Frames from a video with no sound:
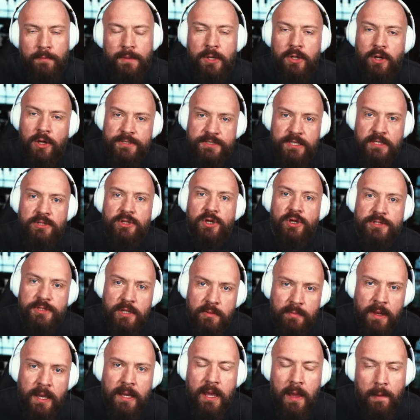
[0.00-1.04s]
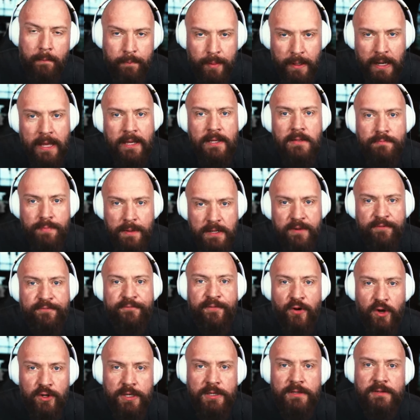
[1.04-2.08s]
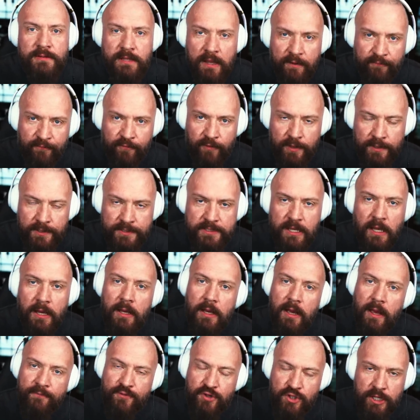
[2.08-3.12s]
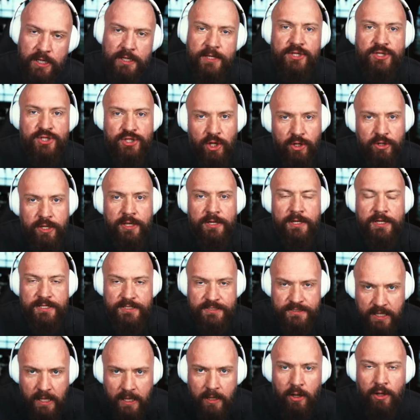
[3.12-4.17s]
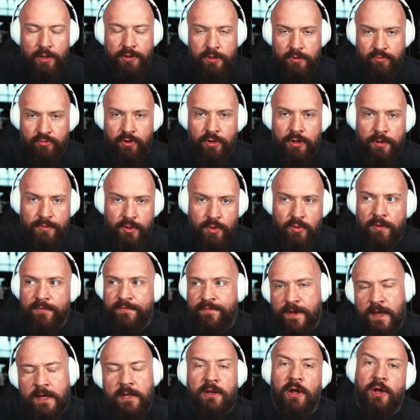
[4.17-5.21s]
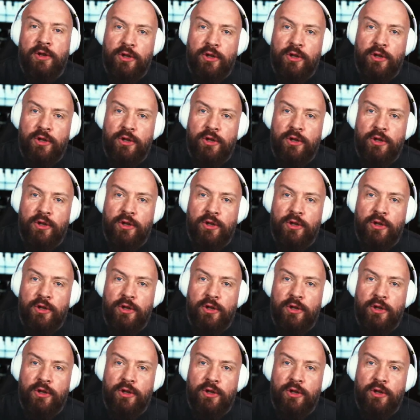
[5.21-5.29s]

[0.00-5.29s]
because it doesn't make a blind bit of fucking difference if she's sucking his dick on the run-up to a fight or